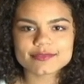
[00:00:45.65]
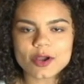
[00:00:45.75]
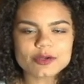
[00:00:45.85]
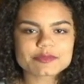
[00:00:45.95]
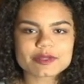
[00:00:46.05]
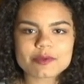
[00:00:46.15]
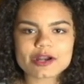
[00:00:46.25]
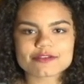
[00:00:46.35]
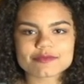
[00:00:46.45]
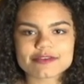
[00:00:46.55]
always been a
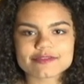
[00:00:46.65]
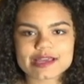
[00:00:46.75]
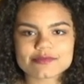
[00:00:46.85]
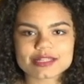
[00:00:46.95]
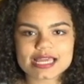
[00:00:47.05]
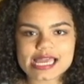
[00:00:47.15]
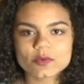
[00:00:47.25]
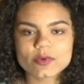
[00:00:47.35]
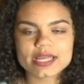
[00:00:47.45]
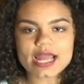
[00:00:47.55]
part of my family.
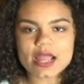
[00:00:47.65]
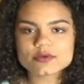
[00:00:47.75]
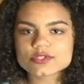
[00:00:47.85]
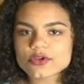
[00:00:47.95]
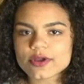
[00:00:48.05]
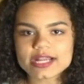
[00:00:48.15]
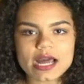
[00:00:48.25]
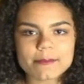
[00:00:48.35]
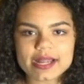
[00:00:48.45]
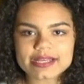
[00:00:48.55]
When I was growing
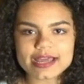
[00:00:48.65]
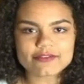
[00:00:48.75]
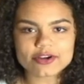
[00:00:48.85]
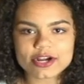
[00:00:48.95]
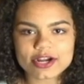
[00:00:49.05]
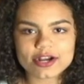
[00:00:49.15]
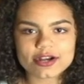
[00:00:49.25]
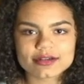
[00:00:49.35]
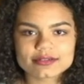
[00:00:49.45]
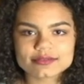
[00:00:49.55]
up, I
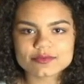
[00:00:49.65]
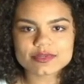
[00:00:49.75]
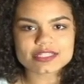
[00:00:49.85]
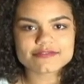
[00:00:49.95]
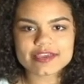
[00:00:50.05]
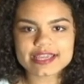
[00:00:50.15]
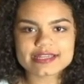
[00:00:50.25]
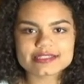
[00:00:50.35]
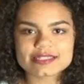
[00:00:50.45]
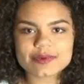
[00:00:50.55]
never was
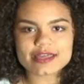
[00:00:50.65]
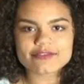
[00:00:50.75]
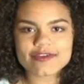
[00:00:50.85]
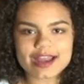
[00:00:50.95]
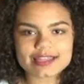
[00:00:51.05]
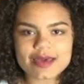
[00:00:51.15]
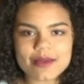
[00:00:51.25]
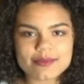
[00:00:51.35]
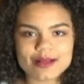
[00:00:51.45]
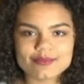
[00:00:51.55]
fazed by the fact that
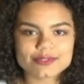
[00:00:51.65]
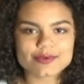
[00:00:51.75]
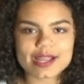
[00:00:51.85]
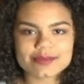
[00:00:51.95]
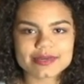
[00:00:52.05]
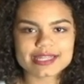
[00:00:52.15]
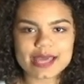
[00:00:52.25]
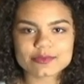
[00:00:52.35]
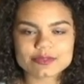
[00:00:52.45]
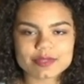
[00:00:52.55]
my mom was white and my
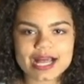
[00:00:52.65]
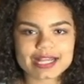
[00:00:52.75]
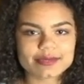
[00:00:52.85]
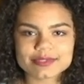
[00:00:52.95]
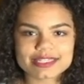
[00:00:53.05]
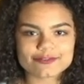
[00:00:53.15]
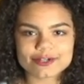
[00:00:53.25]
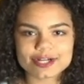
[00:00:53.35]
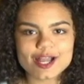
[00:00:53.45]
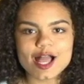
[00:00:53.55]
dad was black. It was
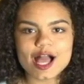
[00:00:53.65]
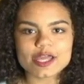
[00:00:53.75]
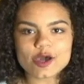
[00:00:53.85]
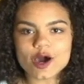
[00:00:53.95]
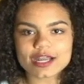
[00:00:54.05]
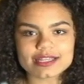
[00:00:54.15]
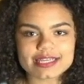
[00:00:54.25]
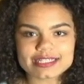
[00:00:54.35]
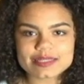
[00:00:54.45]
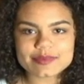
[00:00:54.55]
never an odd
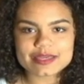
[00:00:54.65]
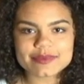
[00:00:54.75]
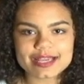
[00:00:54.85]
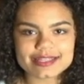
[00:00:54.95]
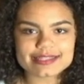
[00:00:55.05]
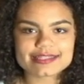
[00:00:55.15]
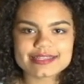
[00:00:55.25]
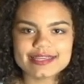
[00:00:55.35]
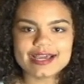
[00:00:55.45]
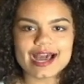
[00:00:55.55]
thing to me because
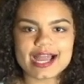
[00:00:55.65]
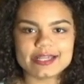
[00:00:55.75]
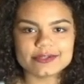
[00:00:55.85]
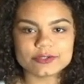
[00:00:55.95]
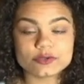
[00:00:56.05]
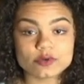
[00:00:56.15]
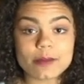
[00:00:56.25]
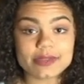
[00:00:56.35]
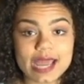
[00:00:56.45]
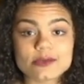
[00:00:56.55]
I grew
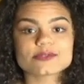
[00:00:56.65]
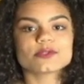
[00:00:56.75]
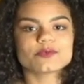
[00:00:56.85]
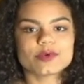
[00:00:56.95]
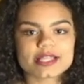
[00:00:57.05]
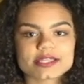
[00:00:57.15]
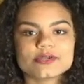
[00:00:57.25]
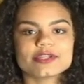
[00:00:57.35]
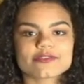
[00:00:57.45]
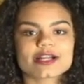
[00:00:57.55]
up in a household with
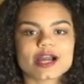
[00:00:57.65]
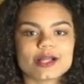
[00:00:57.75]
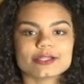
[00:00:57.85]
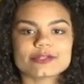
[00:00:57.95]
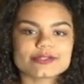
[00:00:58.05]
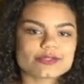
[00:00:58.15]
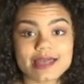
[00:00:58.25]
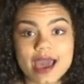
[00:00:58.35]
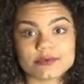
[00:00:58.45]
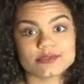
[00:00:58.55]
two different colors, and
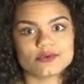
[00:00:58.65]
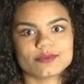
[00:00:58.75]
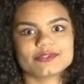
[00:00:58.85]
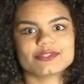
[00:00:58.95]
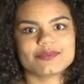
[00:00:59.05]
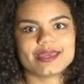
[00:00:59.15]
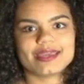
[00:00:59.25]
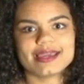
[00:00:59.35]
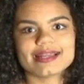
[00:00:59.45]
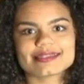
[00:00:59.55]
that was normal to
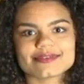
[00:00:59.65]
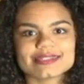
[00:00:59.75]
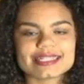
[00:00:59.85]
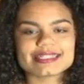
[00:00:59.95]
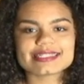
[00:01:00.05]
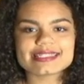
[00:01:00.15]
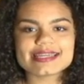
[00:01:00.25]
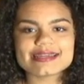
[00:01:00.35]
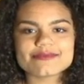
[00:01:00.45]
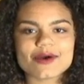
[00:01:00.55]
me. And so it didn't
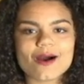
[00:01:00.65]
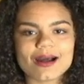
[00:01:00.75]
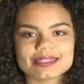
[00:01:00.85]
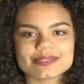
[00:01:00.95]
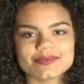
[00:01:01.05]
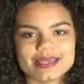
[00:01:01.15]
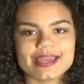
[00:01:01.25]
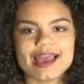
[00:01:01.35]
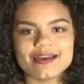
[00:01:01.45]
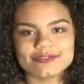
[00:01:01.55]
seem odd to
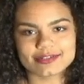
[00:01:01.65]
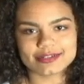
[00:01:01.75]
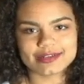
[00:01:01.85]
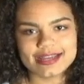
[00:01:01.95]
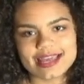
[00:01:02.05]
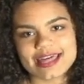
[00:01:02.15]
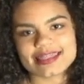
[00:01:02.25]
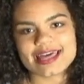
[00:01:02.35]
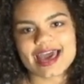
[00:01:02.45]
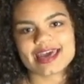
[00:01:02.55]
me ever
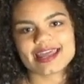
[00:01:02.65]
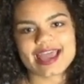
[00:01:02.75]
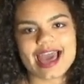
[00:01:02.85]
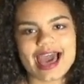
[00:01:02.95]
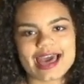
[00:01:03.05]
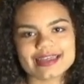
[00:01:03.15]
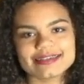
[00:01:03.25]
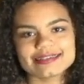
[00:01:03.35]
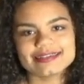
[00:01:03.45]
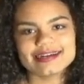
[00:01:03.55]
that I had
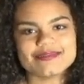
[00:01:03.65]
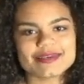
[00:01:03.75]
a